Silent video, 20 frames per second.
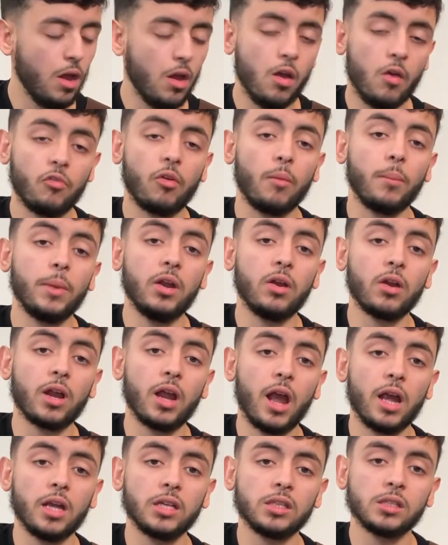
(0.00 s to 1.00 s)
From here,
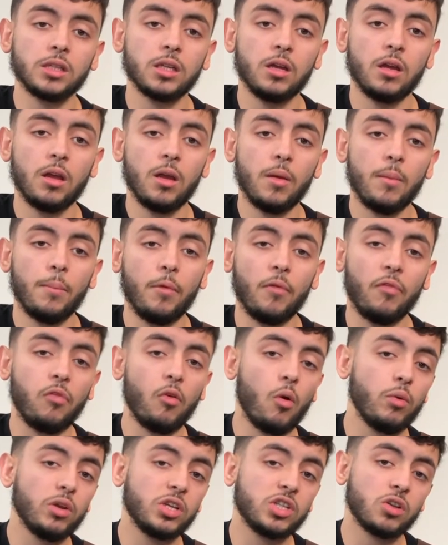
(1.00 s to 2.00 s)
guys,
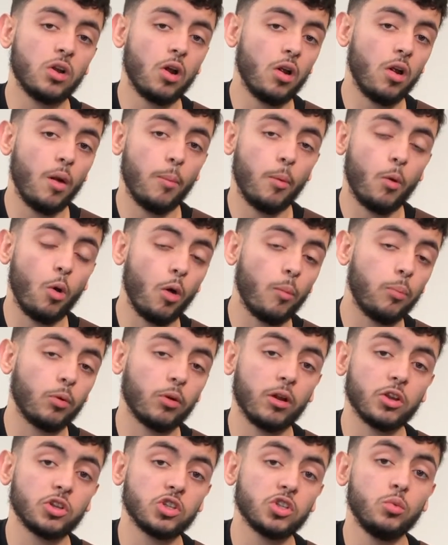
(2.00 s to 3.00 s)
before we start a chord
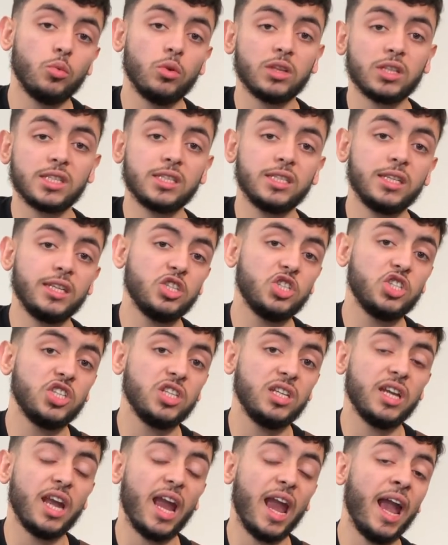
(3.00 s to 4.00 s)
progression with C,
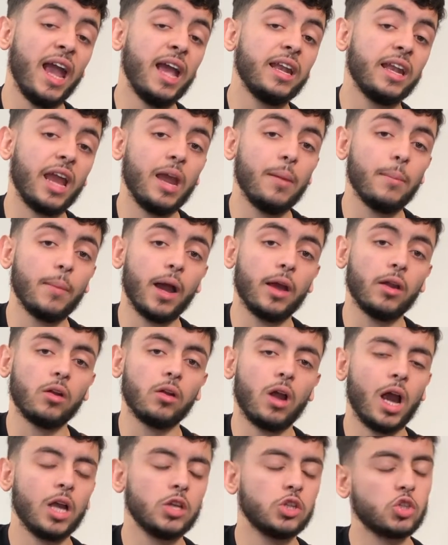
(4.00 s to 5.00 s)
G, and A minor,
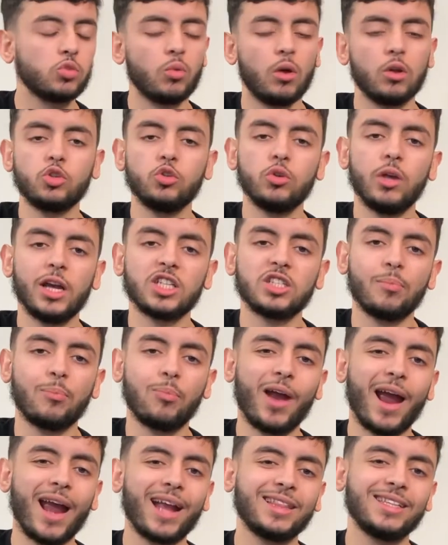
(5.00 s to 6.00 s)
I just want you guys to
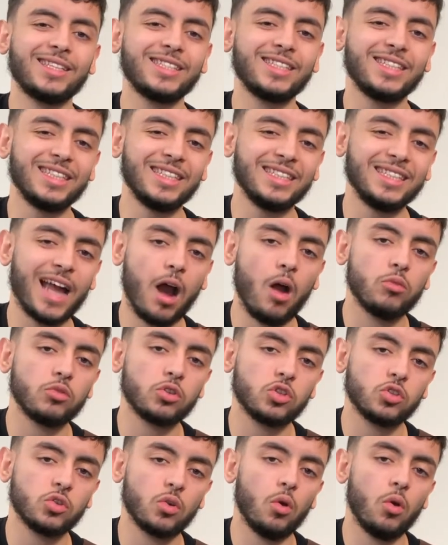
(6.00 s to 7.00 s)
practice the
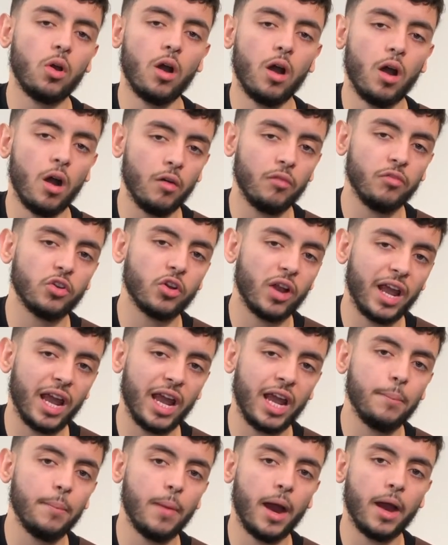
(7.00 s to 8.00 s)
downstroke of your
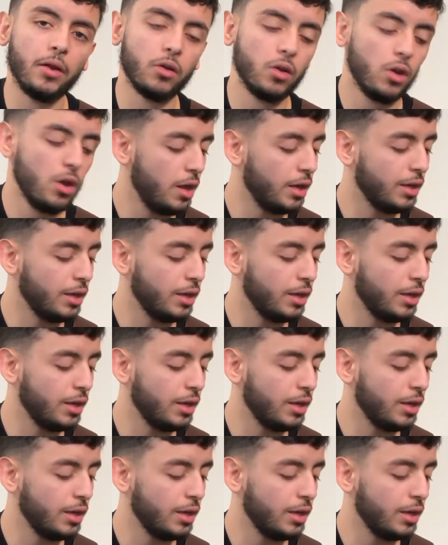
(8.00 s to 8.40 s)
A minor.